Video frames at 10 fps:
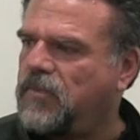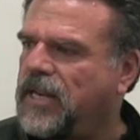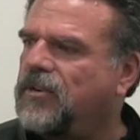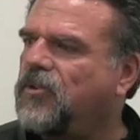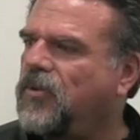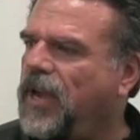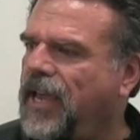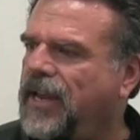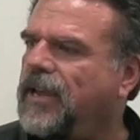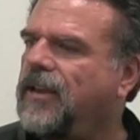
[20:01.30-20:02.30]
spend
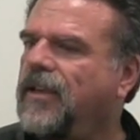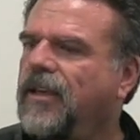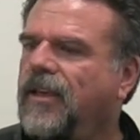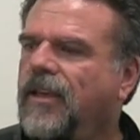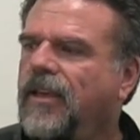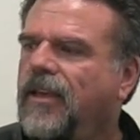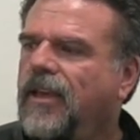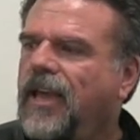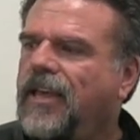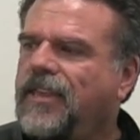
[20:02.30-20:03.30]
creating.
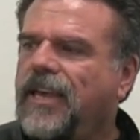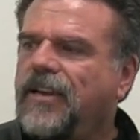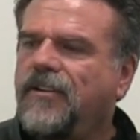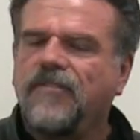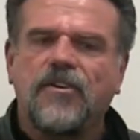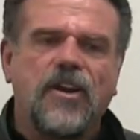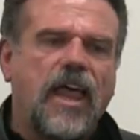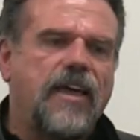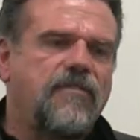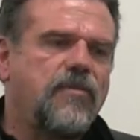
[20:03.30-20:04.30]
At the end of your
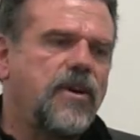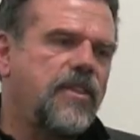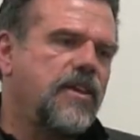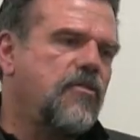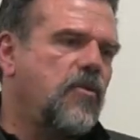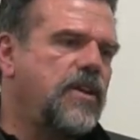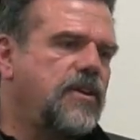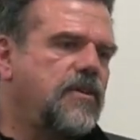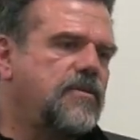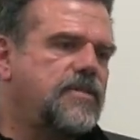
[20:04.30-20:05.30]
life, what are they going
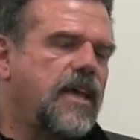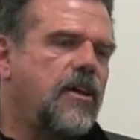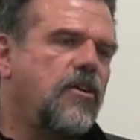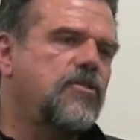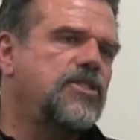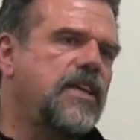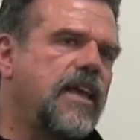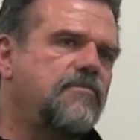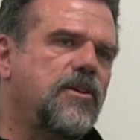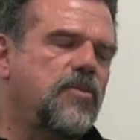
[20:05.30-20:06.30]
to do? Say, oh, she
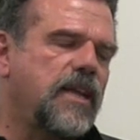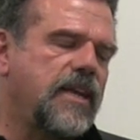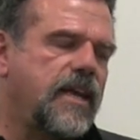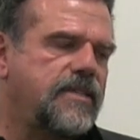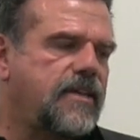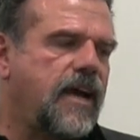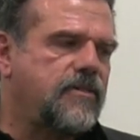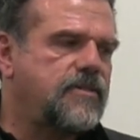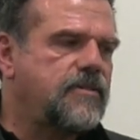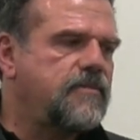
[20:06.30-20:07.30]
kept a really nice
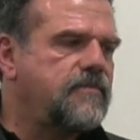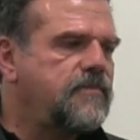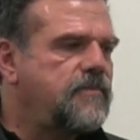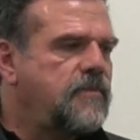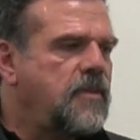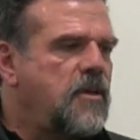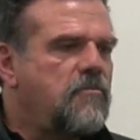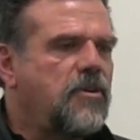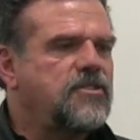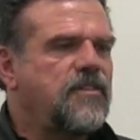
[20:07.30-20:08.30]
house.
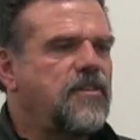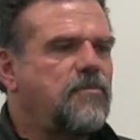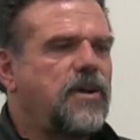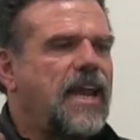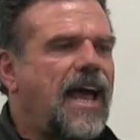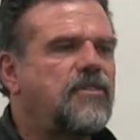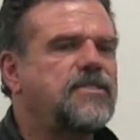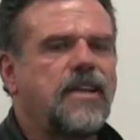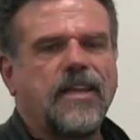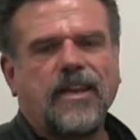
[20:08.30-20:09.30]
Mm-hmm. Most of you put
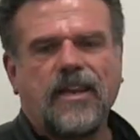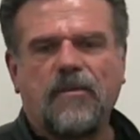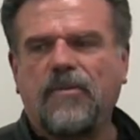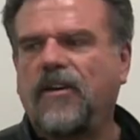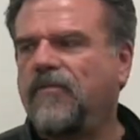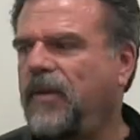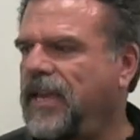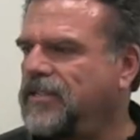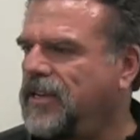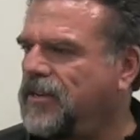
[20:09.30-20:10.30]
house cleaning above
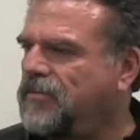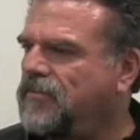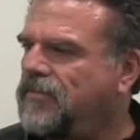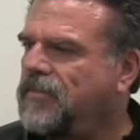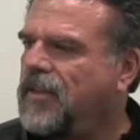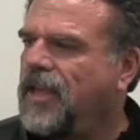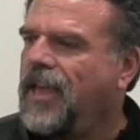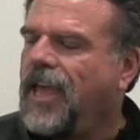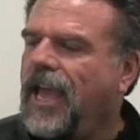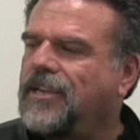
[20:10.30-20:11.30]
painting. Oh, sure.
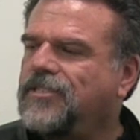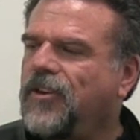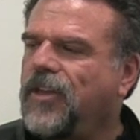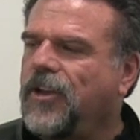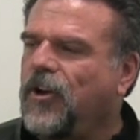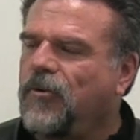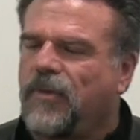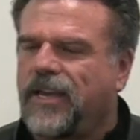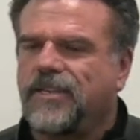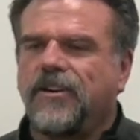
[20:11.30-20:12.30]
And so they go,
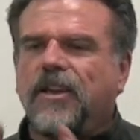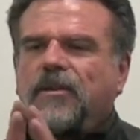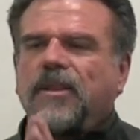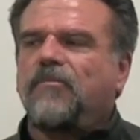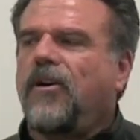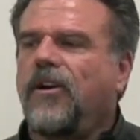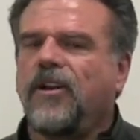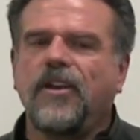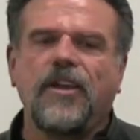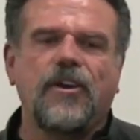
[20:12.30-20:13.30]
my dearly
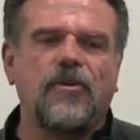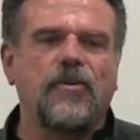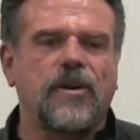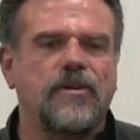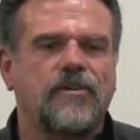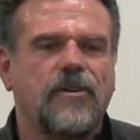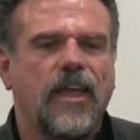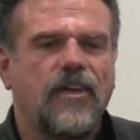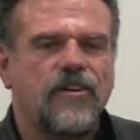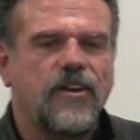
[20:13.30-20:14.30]
departed here, we're
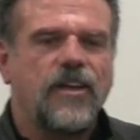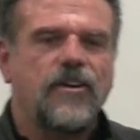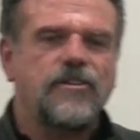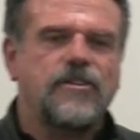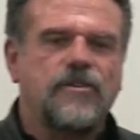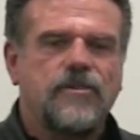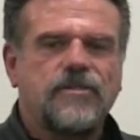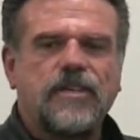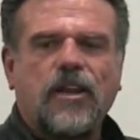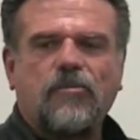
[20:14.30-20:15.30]
gathered here to
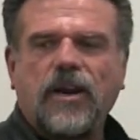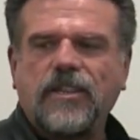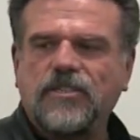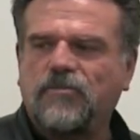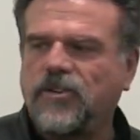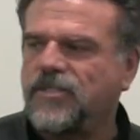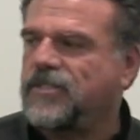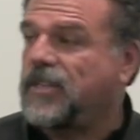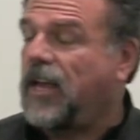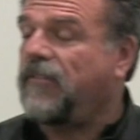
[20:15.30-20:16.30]
celebrate this
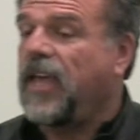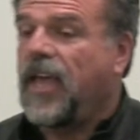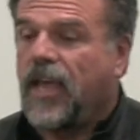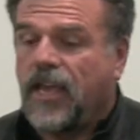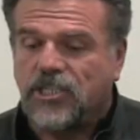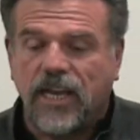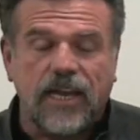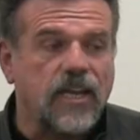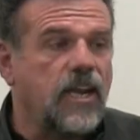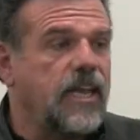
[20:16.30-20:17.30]
person's life. She
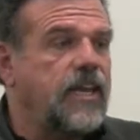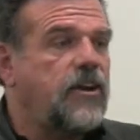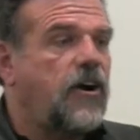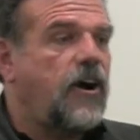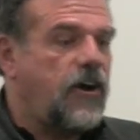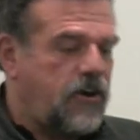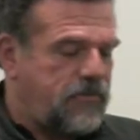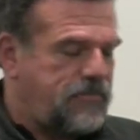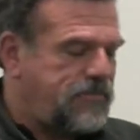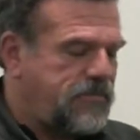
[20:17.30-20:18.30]
had a clean car.
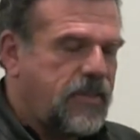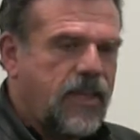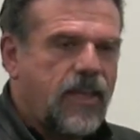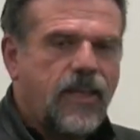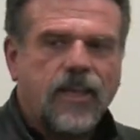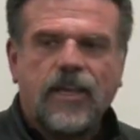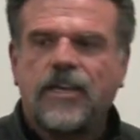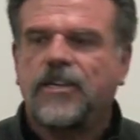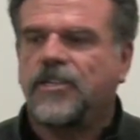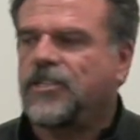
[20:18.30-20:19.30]

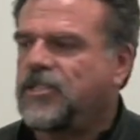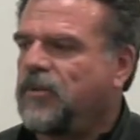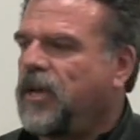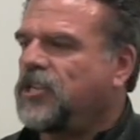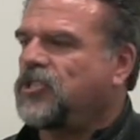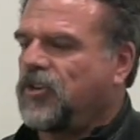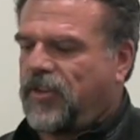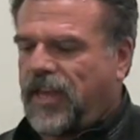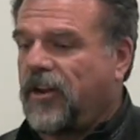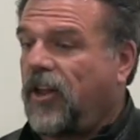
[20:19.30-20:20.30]
She made
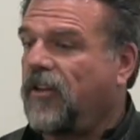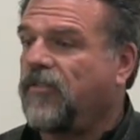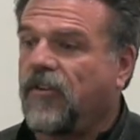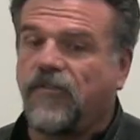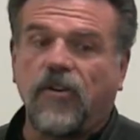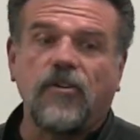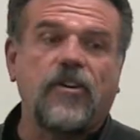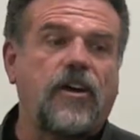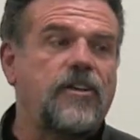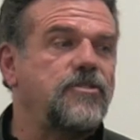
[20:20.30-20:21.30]
sure that all of her phone
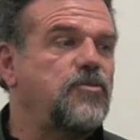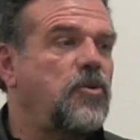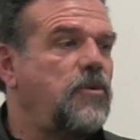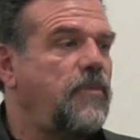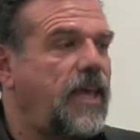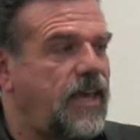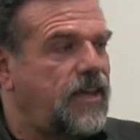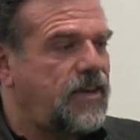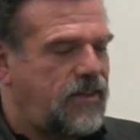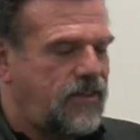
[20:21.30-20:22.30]
calls were
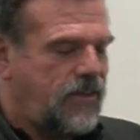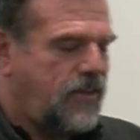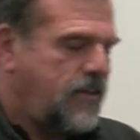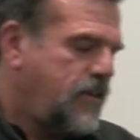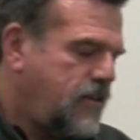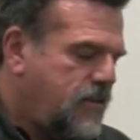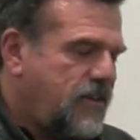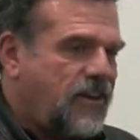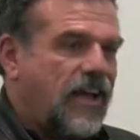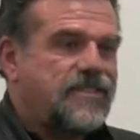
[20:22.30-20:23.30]
made.
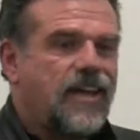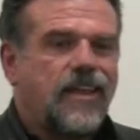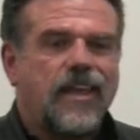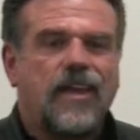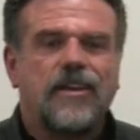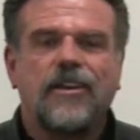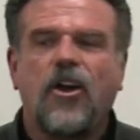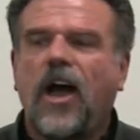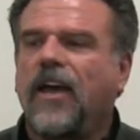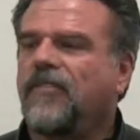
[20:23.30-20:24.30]
You know, outside of that.
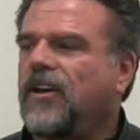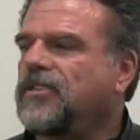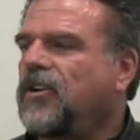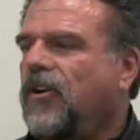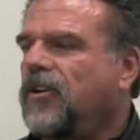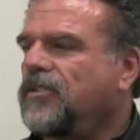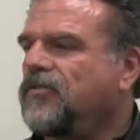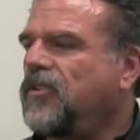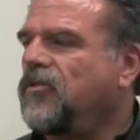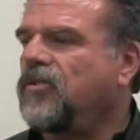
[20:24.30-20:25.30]
No, I've gone to
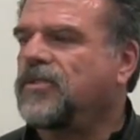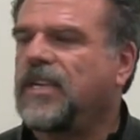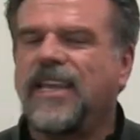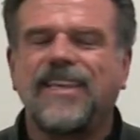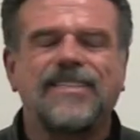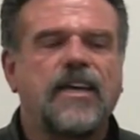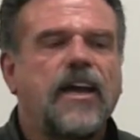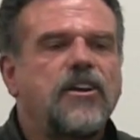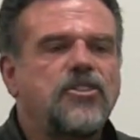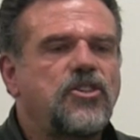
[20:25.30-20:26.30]
artist funerals and the
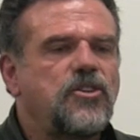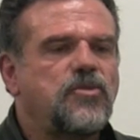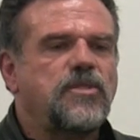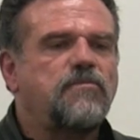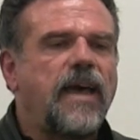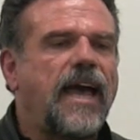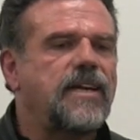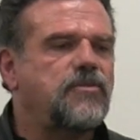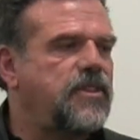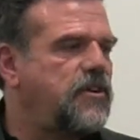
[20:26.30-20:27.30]
entire church was
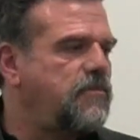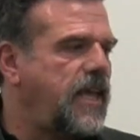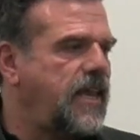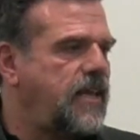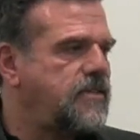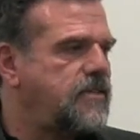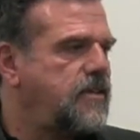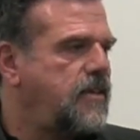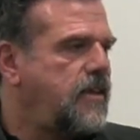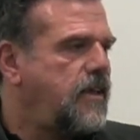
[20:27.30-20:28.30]
packed with their paintings.
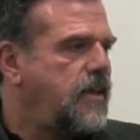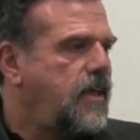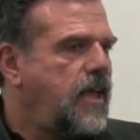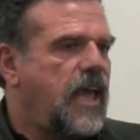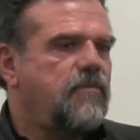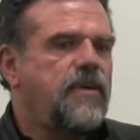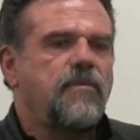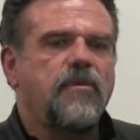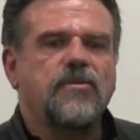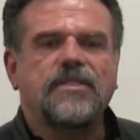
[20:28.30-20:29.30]
Mm-hmm. And
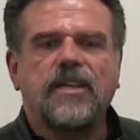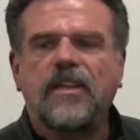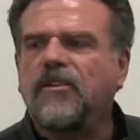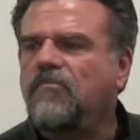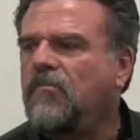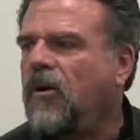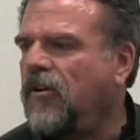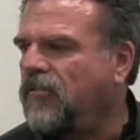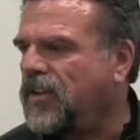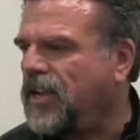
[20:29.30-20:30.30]
people were sitting there
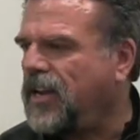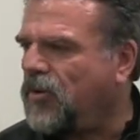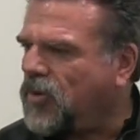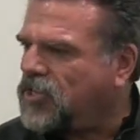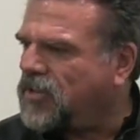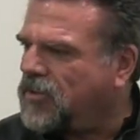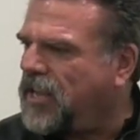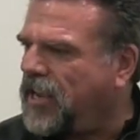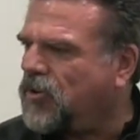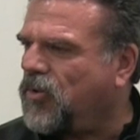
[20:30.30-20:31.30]
marveling at what
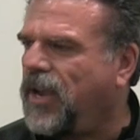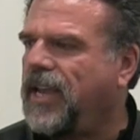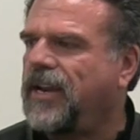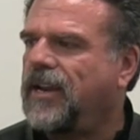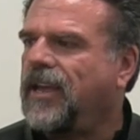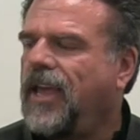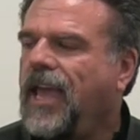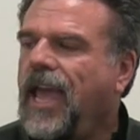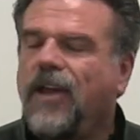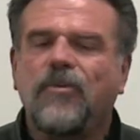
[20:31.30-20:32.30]
they created
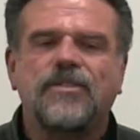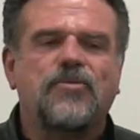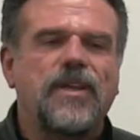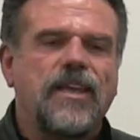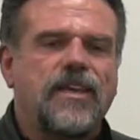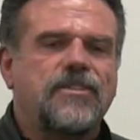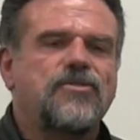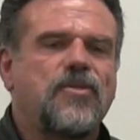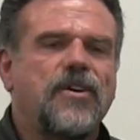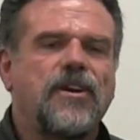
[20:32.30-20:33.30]
and what's really
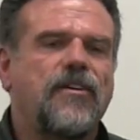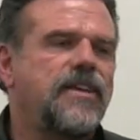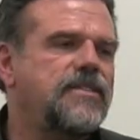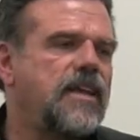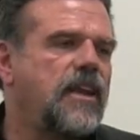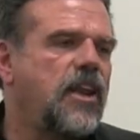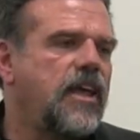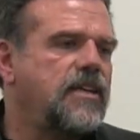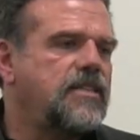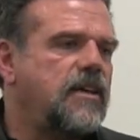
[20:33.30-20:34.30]
extraordinary is that a
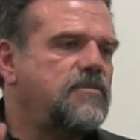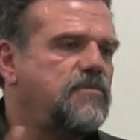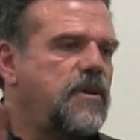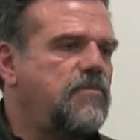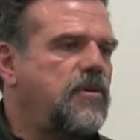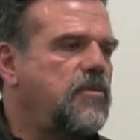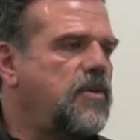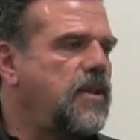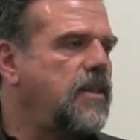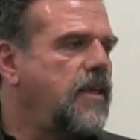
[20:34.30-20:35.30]
lot of times people
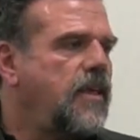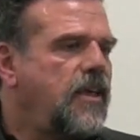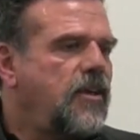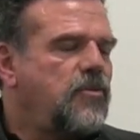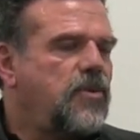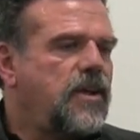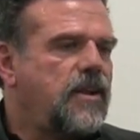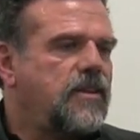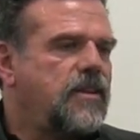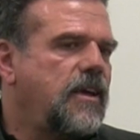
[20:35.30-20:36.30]
will,
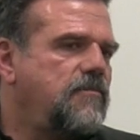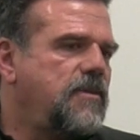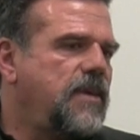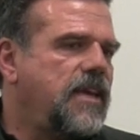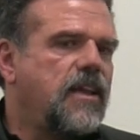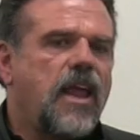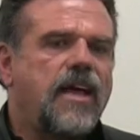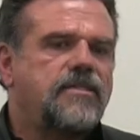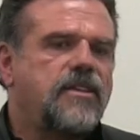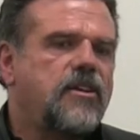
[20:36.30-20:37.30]
will come to me in
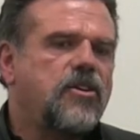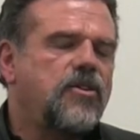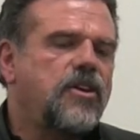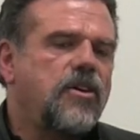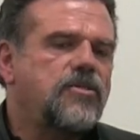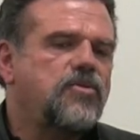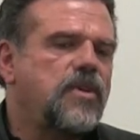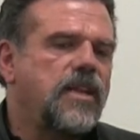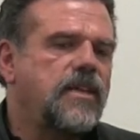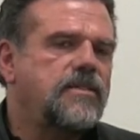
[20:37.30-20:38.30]
class and they'll go, you know, it's
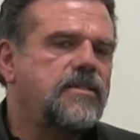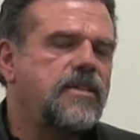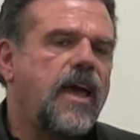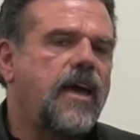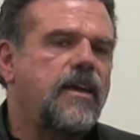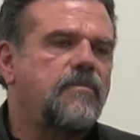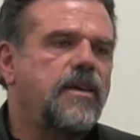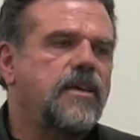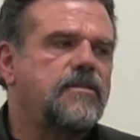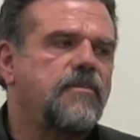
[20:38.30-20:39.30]
really sad
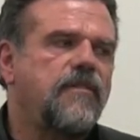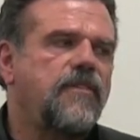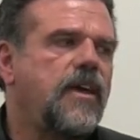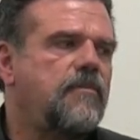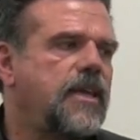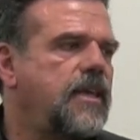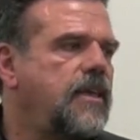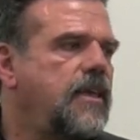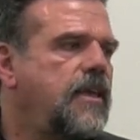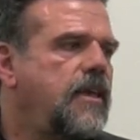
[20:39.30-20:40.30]
because my family